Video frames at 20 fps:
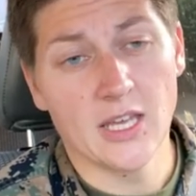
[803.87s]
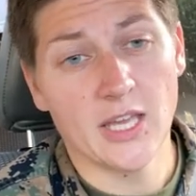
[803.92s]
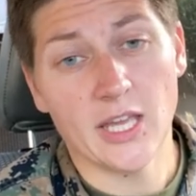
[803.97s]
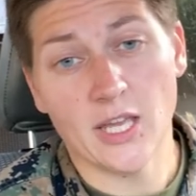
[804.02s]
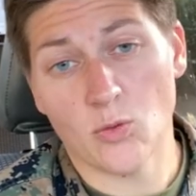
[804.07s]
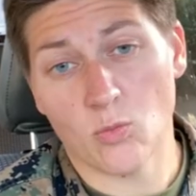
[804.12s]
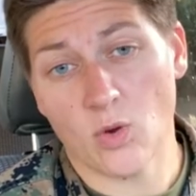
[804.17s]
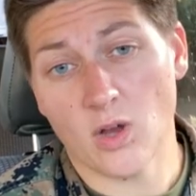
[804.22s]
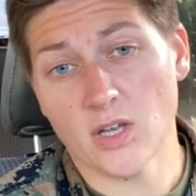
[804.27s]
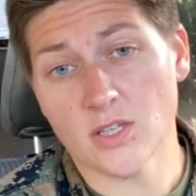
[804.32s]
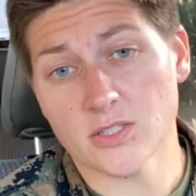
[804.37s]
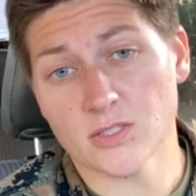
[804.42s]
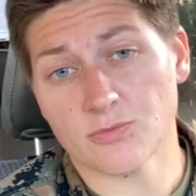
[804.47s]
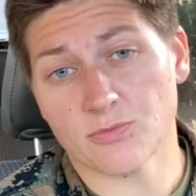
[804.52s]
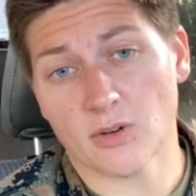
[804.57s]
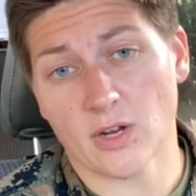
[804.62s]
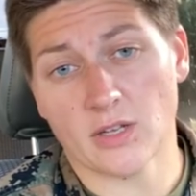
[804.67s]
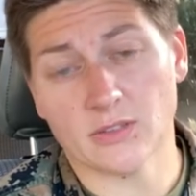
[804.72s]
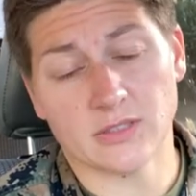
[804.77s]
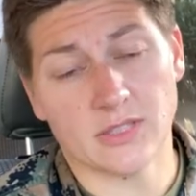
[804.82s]
It was
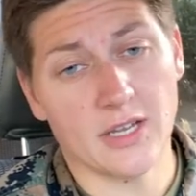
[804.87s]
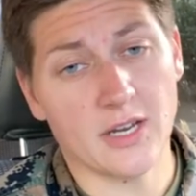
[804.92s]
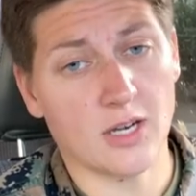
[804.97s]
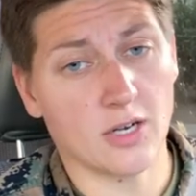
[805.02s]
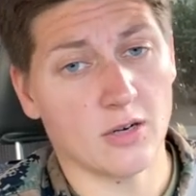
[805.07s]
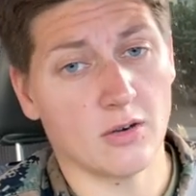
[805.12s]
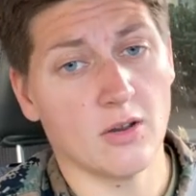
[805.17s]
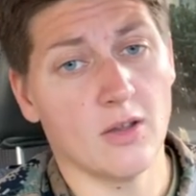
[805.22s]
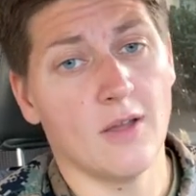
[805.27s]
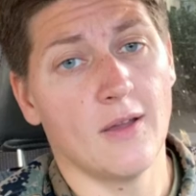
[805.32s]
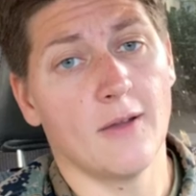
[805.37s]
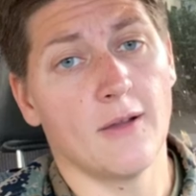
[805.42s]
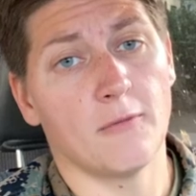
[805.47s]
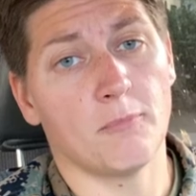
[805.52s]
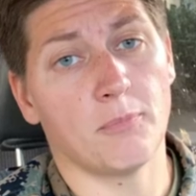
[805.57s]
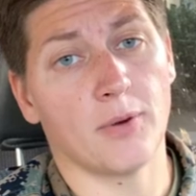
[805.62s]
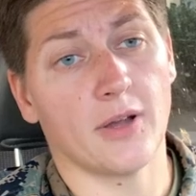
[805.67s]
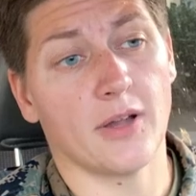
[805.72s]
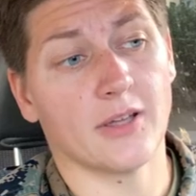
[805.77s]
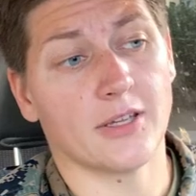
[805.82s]
for out there,
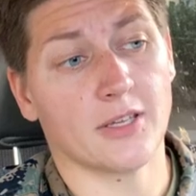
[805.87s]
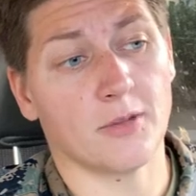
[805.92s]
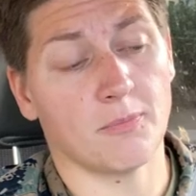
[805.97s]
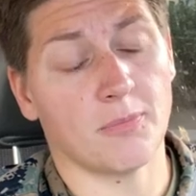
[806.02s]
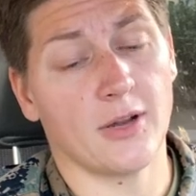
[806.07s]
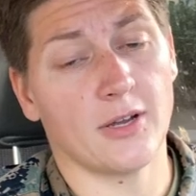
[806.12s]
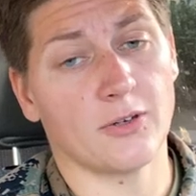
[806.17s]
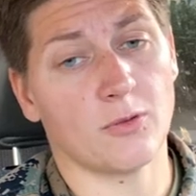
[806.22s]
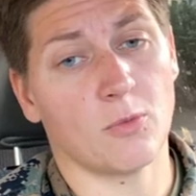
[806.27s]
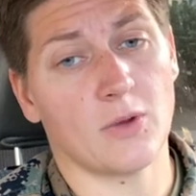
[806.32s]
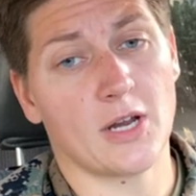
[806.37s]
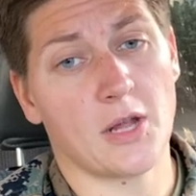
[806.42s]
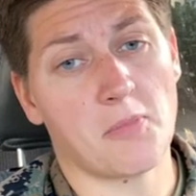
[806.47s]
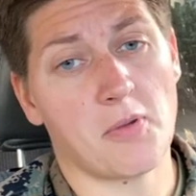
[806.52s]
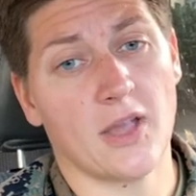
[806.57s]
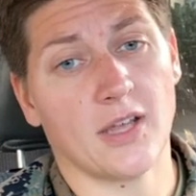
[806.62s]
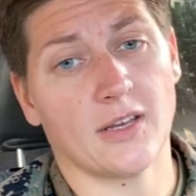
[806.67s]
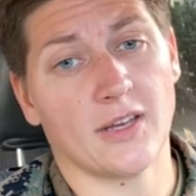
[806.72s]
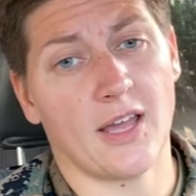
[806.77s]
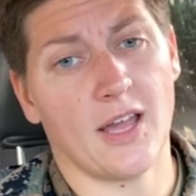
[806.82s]
but compared to what I
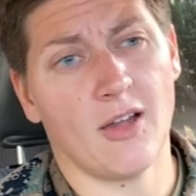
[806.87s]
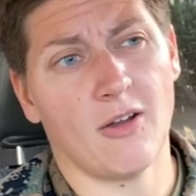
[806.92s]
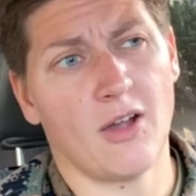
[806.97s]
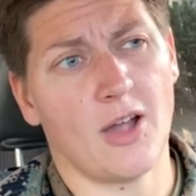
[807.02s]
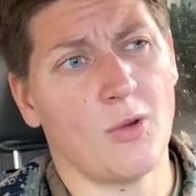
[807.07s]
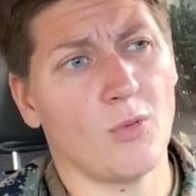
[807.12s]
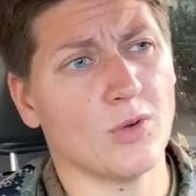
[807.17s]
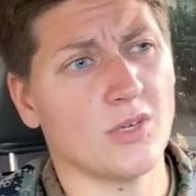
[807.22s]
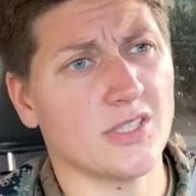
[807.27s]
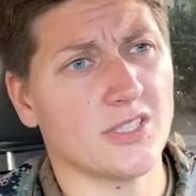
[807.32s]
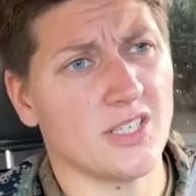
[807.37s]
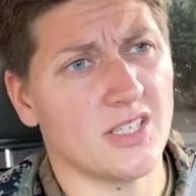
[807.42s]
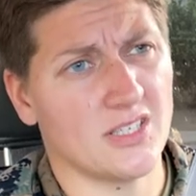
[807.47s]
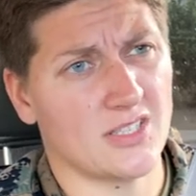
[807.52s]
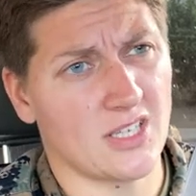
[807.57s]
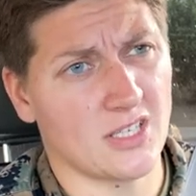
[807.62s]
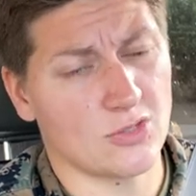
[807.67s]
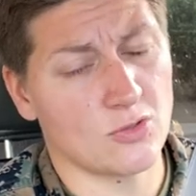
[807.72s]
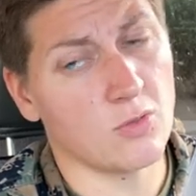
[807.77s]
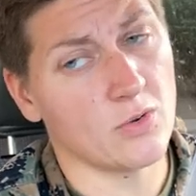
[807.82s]
pay now, I want to say
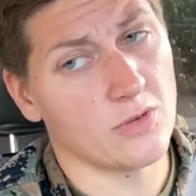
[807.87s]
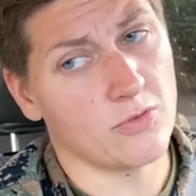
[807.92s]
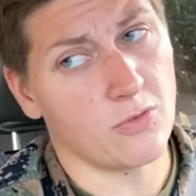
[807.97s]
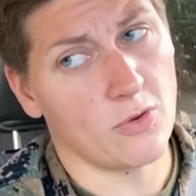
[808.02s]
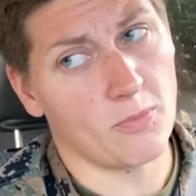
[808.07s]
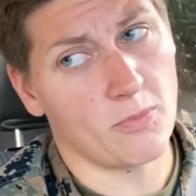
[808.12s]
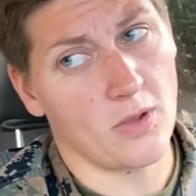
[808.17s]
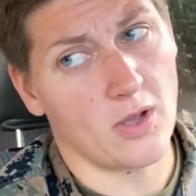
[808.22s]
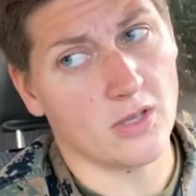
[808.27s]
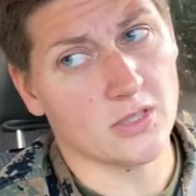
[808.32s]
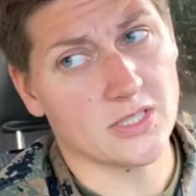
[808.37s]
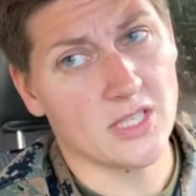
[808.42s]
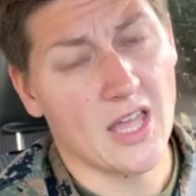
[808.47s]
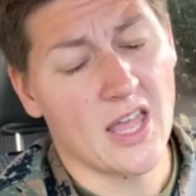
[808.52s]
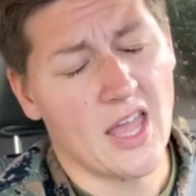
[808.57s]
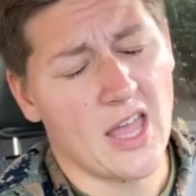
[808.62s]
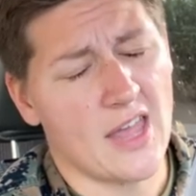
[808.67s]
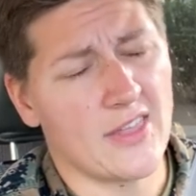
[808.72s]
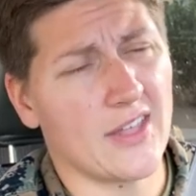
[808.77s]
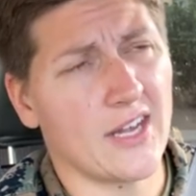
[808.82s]
it's like $24,
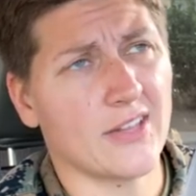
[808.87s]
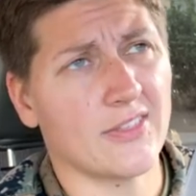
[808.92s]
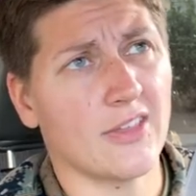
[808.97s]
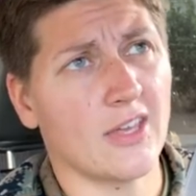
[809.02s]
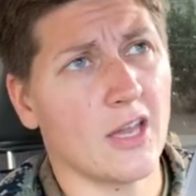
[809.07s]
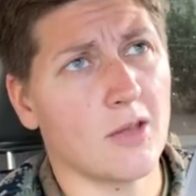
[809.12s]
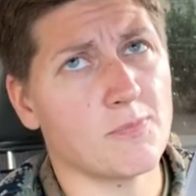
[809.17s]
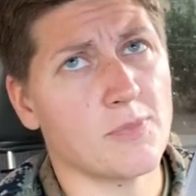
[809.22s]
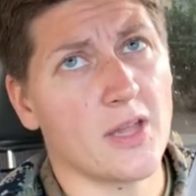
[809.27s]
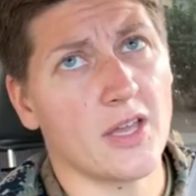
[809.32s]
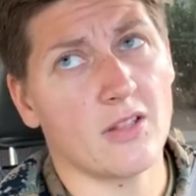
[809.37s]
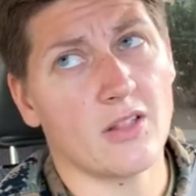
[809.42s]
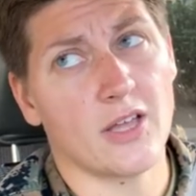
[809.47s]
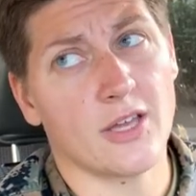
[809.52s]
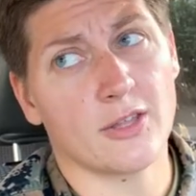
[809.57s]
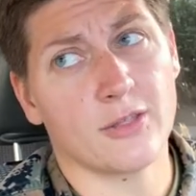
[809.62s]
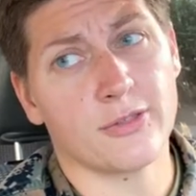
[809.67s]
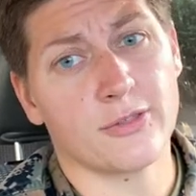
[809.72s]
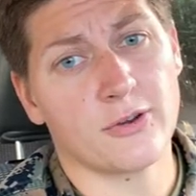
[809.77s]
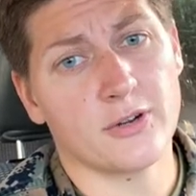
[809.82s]
and I think I pay
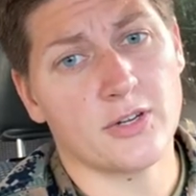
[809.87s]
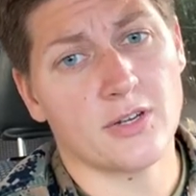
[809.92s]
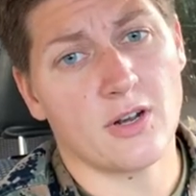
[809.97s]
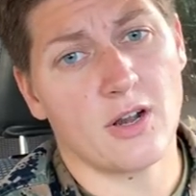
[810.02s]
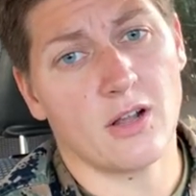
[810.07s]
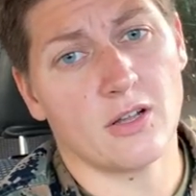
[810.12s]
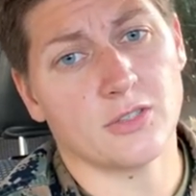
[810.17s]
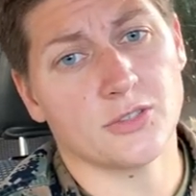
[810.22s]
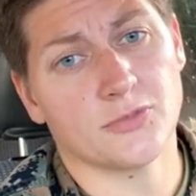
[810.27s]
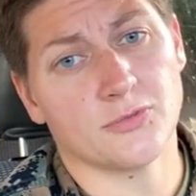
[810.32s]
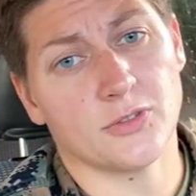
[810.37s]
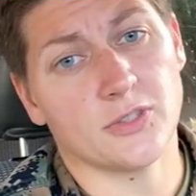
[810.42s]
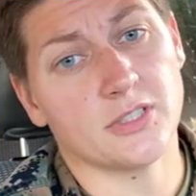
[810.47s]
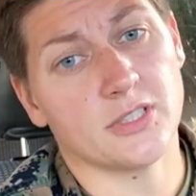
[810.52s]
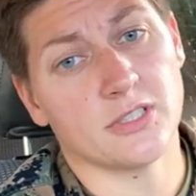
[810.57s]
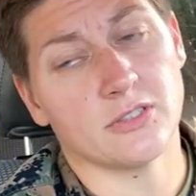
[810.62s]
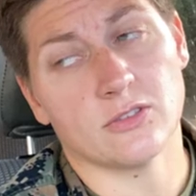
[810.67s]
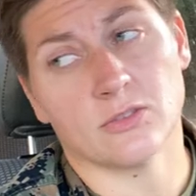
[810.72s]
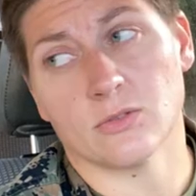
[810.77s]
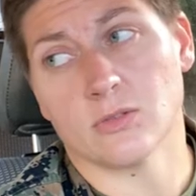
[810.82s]
like $30 for
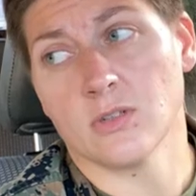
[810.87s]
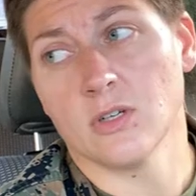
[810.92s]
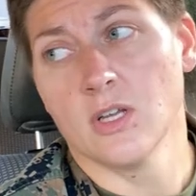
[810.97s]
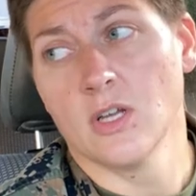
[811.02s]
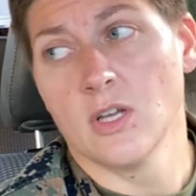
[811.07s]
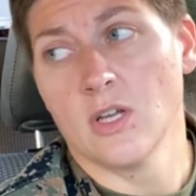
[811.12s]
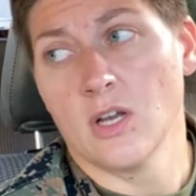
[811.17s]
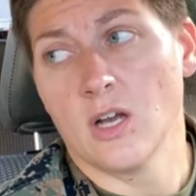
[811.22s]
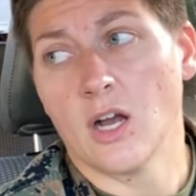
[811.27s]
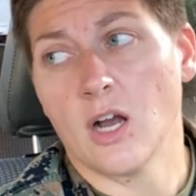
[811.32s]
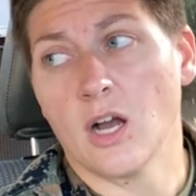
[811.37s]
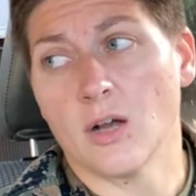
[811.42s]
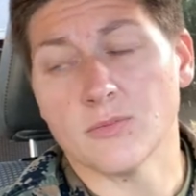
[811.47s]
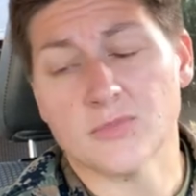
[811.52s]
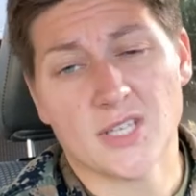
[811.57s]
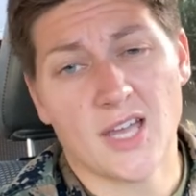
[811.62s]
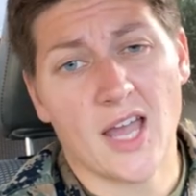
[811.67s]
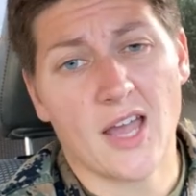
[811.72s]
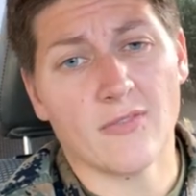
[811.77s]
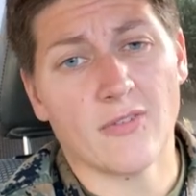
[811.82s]
dental
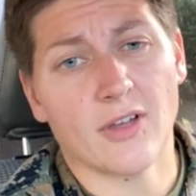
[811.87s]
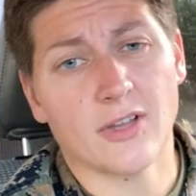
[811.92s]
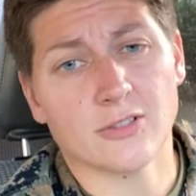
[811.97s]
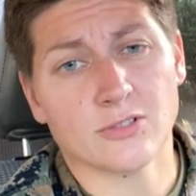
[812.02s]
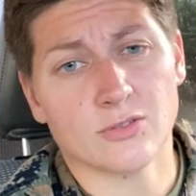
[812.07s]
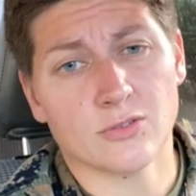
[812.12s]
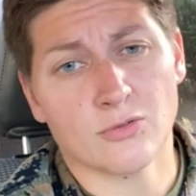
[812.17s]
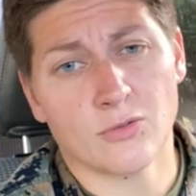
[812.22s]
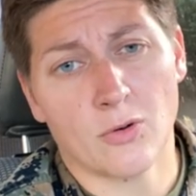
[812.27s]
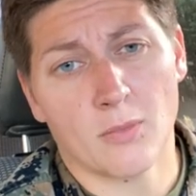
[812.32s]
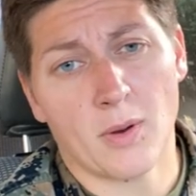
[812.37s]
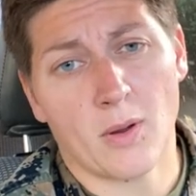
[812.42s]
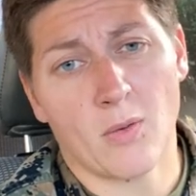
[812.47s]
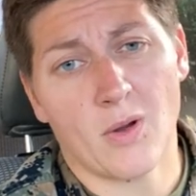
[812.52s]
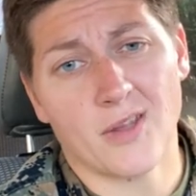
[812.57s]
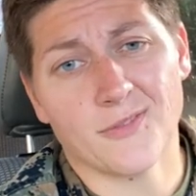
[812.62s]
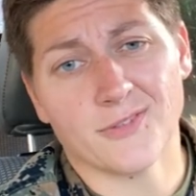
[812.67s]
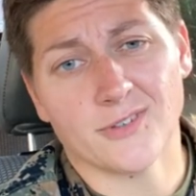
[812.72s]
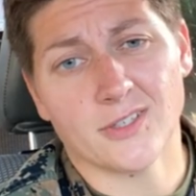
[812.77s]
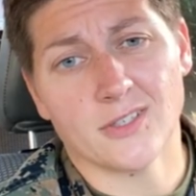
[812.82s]
to have extra for my
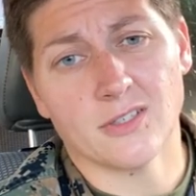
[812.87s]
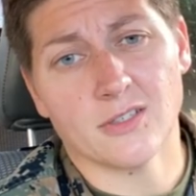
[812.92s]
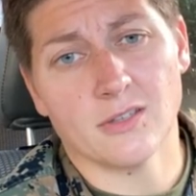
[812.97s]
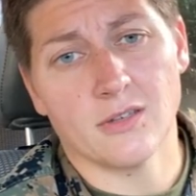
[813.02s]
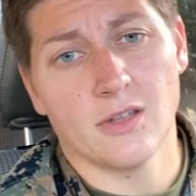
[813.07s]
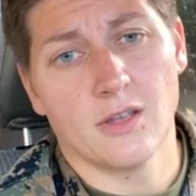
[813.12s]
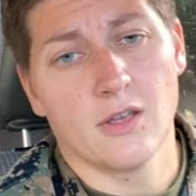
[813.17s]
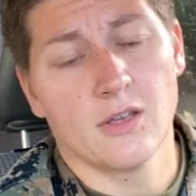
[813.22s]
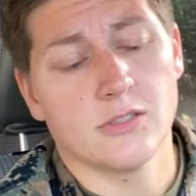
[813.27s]
wife and kids.